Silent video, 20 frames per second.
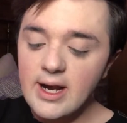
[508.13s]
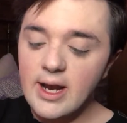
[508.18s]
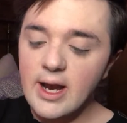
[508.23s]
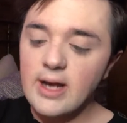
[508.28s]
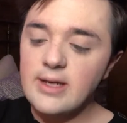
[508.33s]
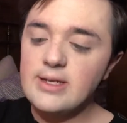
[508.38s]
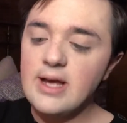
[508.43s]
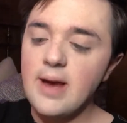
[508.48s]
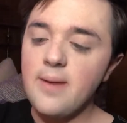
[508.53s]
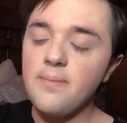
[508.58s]
and I
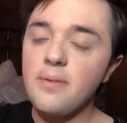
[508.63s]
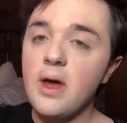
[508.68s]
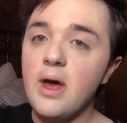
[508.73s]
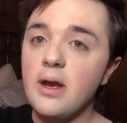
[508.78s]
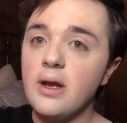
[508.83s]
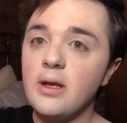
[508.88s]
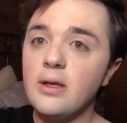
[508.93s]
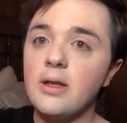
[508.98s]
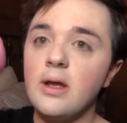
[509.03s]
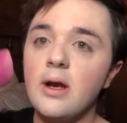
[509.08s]
tap that
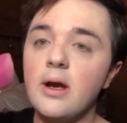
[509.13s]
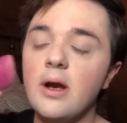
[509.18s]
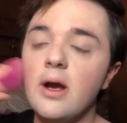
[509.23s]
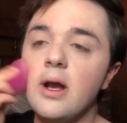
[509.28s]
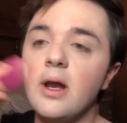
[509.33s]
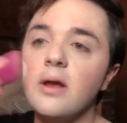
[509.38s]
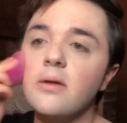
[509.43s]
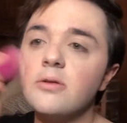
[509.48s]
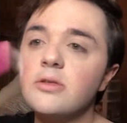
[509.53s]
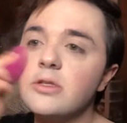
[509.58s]
in there,
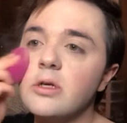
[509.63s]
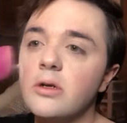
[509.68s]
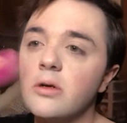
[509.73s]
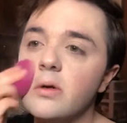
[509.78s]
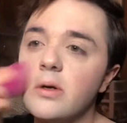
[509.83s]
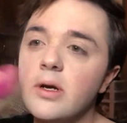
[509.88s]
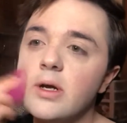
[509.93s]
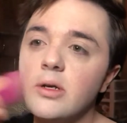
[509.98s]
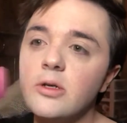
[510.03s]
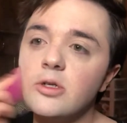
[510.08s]
and I'm just going to go
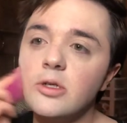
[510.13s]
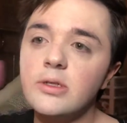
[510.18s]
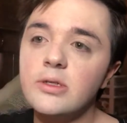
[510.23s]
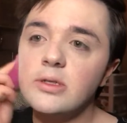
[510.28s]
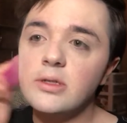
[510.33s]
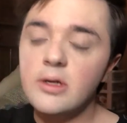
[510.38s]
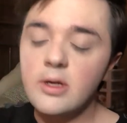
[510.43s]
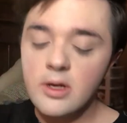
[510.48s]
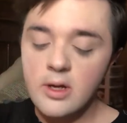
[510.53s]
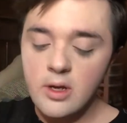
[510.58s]
ahead and
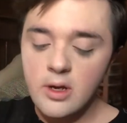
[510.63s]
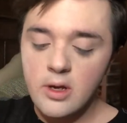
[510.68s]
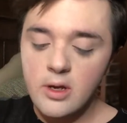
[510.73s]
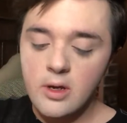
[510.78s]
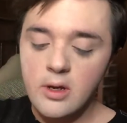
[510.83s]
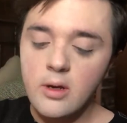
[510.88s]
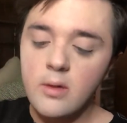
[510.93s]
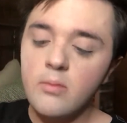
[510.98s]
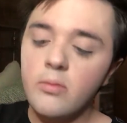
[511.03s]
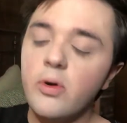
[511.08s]
just
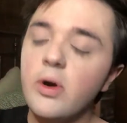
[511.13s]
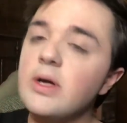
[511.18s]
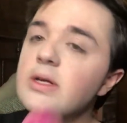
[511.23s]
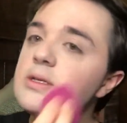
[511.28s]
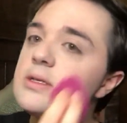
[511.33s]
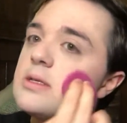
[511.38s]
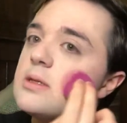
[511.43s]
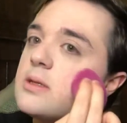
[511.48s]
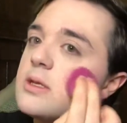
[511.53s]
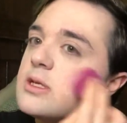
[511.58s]

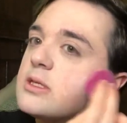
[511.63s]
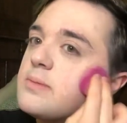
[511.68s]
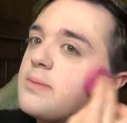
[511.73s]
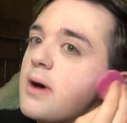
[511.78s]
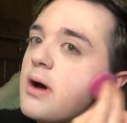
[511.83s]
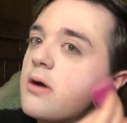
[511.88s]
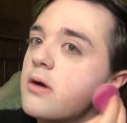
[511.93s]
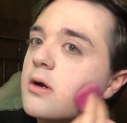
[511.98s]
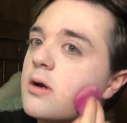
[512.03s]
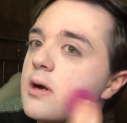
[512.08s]
press this
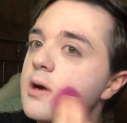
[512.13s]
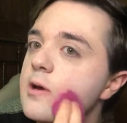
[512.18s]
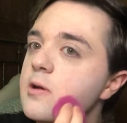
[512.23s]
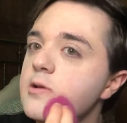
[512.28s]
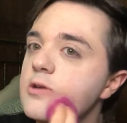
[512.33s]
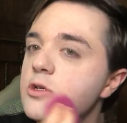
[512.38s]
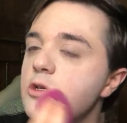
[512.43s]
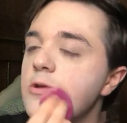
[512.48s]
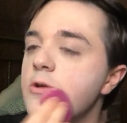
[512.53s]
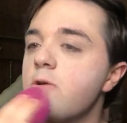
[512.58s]
powder
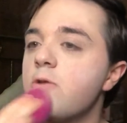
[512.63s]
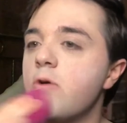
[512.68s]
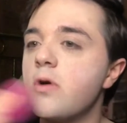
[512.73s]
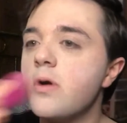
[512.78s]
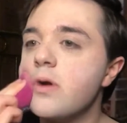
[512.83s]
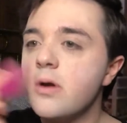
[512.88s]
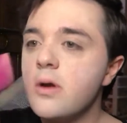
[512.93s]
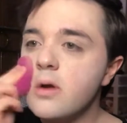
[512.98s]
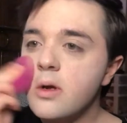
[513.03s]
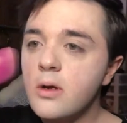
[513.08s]
into
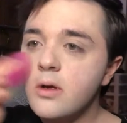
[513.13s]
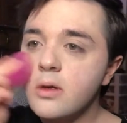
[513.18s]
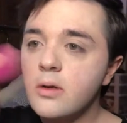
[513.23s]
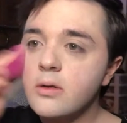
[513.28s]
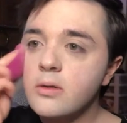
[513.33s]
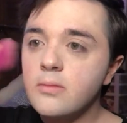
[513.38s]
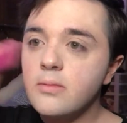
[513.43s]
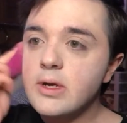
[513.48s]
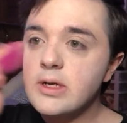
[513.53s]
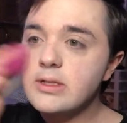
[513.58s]

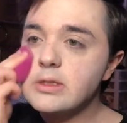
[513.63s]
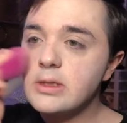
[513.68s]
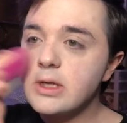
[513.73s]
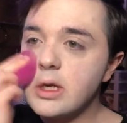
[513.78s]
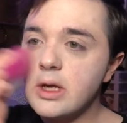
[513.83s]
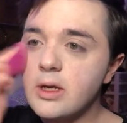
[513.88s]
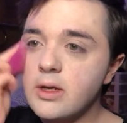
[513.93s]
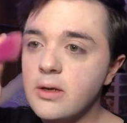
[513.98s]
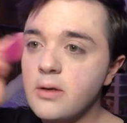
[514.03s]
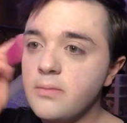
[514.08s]
my
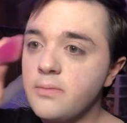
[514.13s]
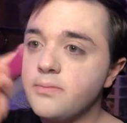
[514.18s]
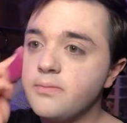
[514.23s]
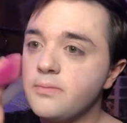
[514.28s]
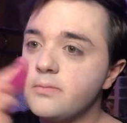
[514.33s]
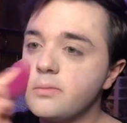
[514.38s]
skin.